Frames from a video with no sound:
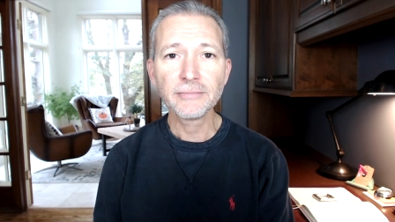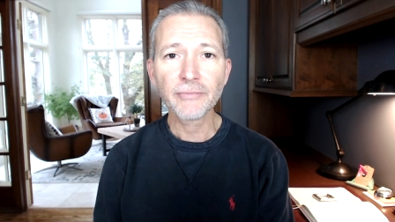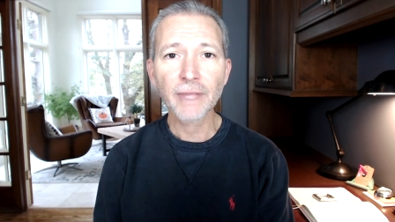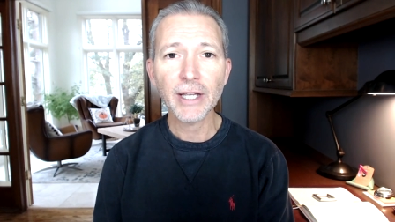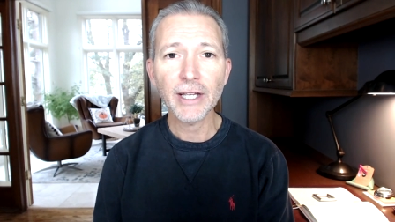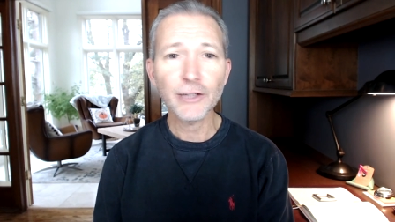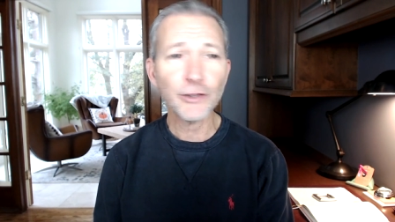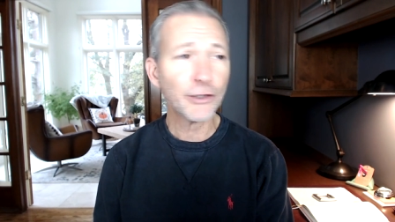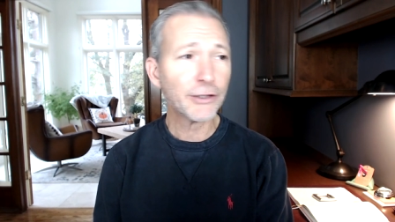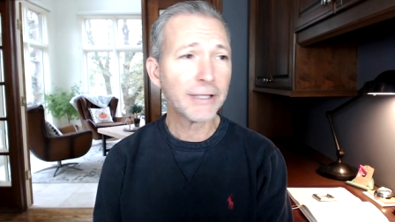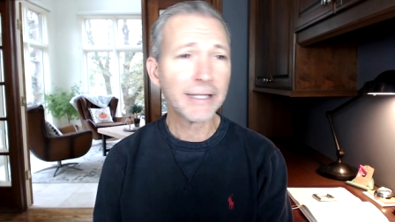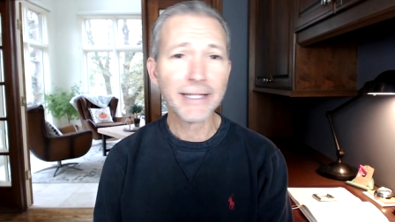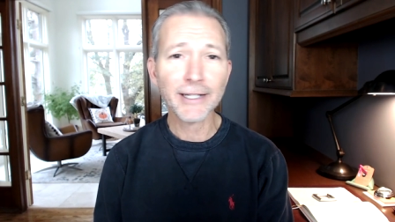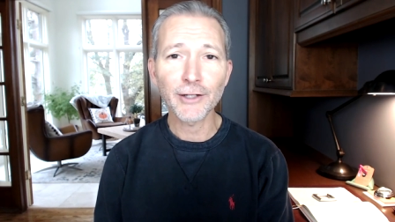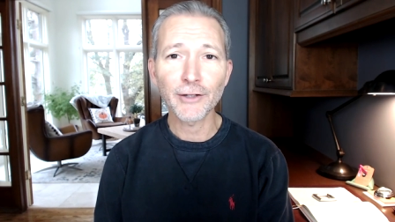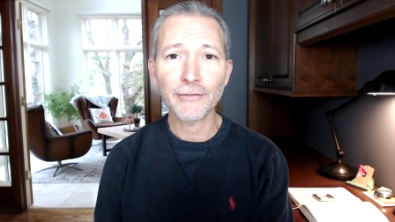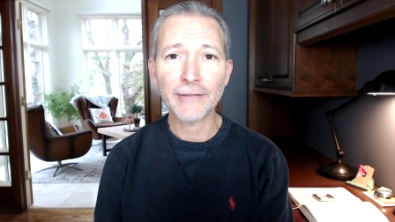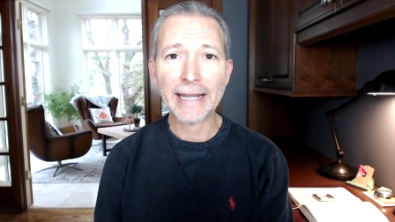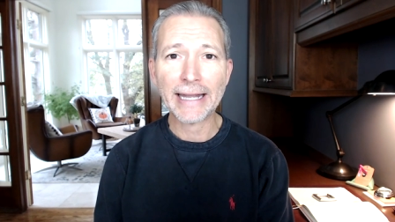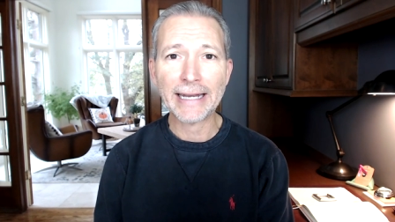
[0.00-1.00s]
I took the
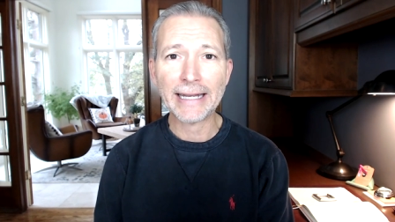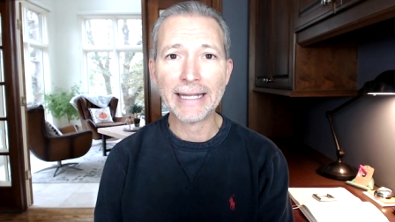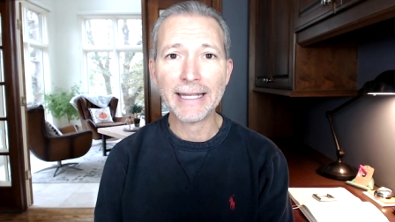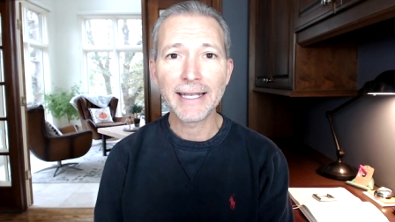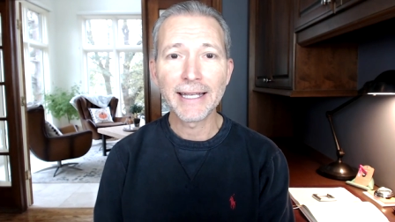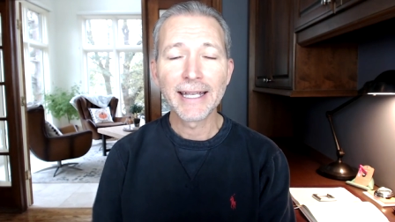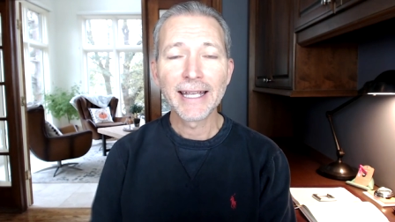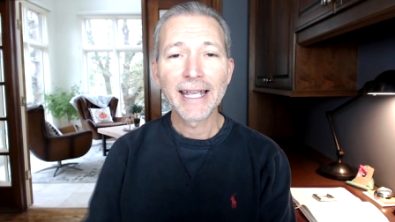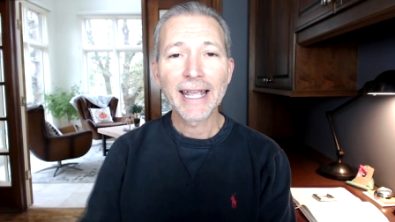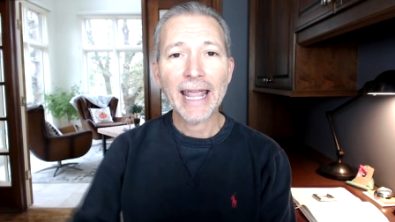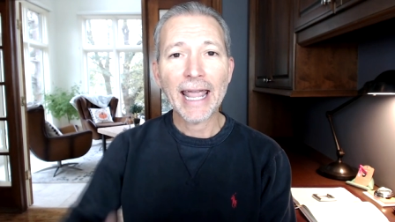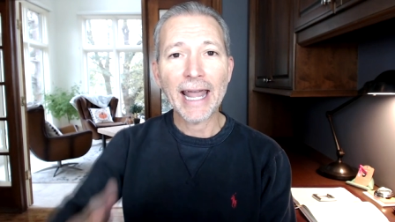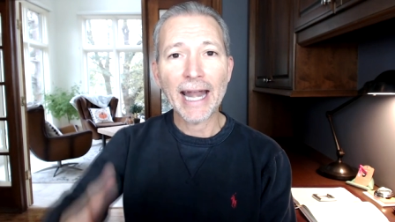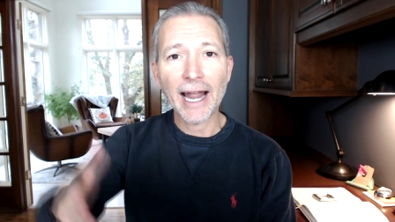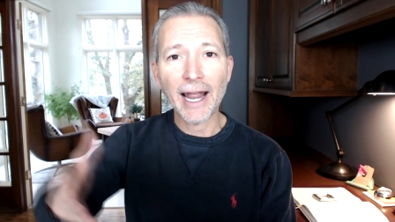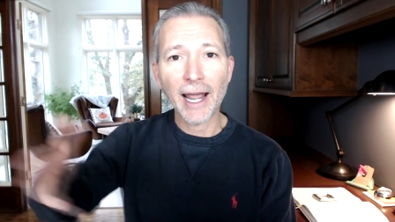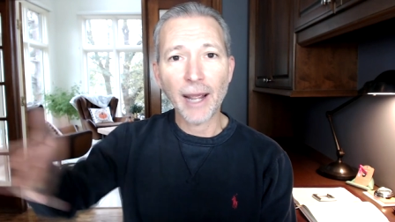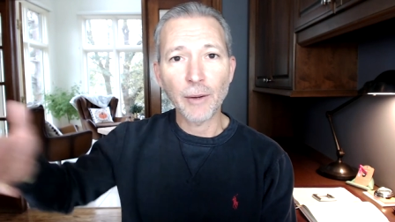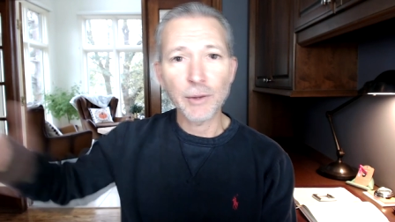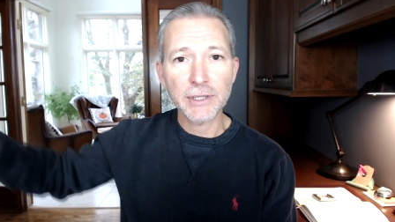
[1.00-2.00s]
year of Andy, and
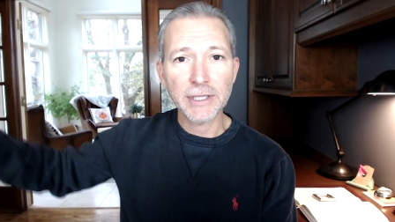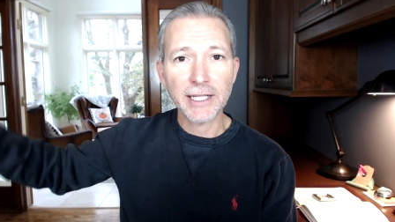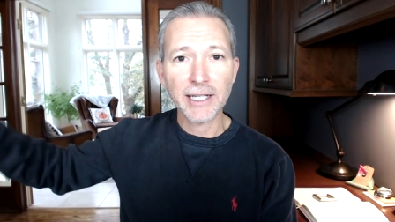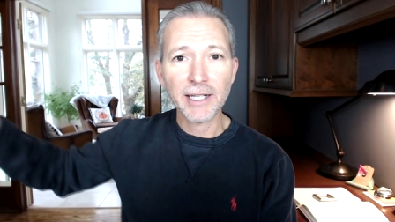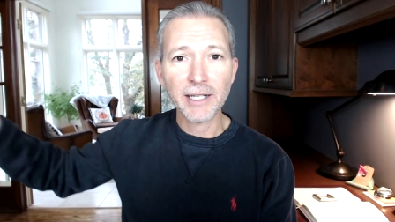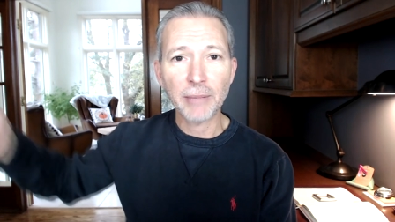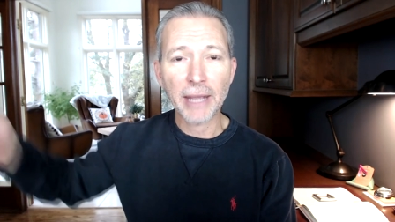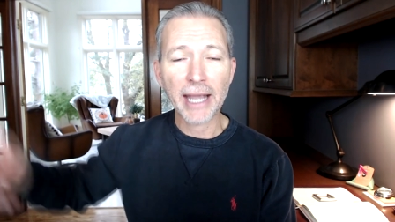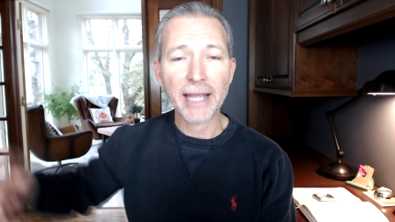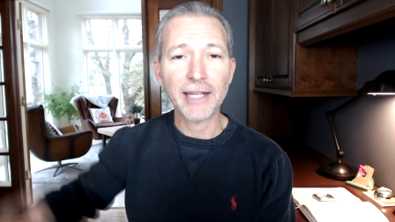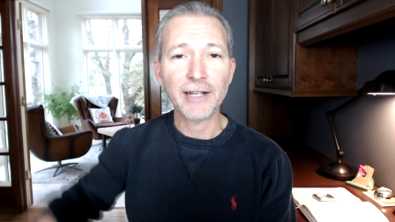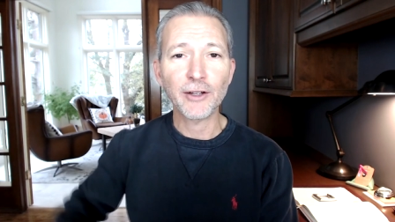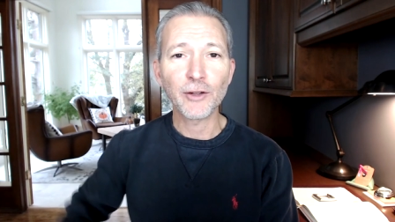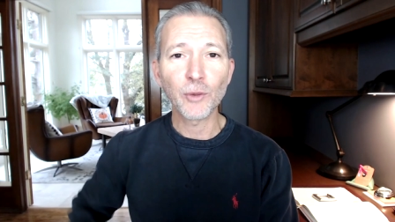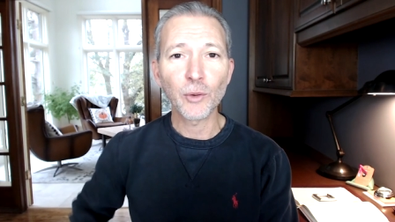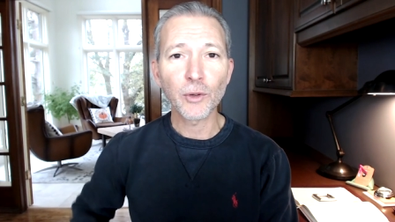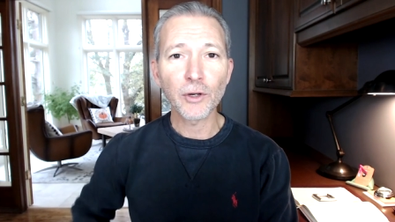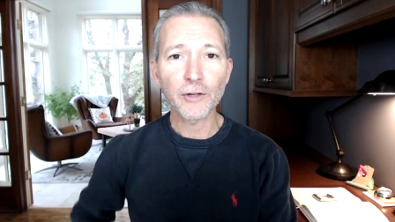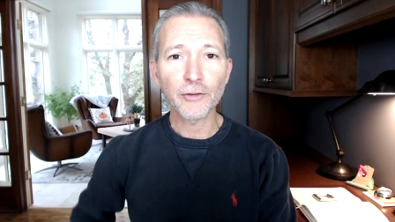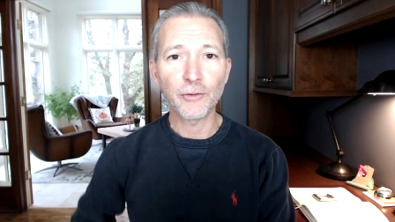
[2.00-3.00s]
I, I was getting back into
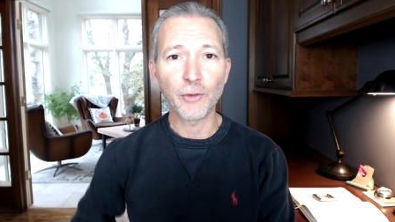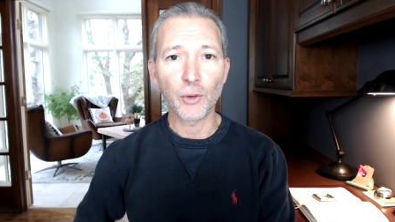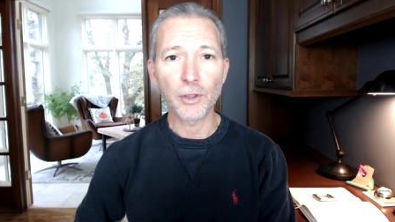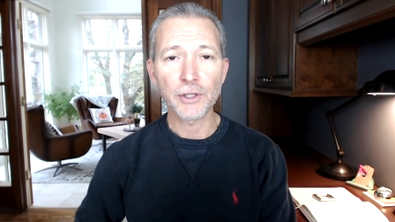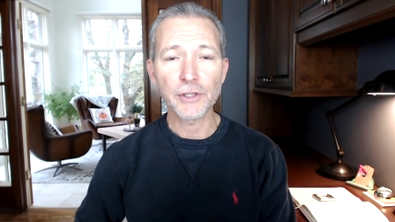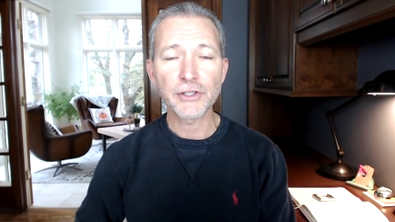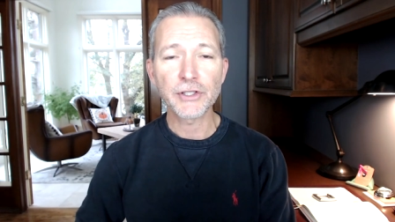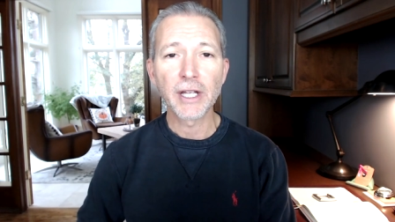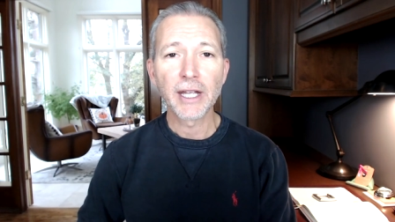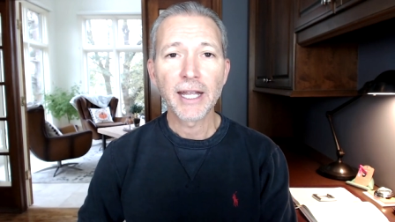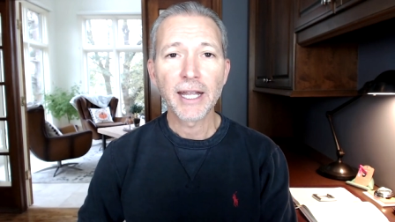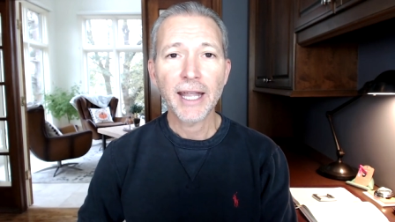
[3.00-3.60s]
the workforce,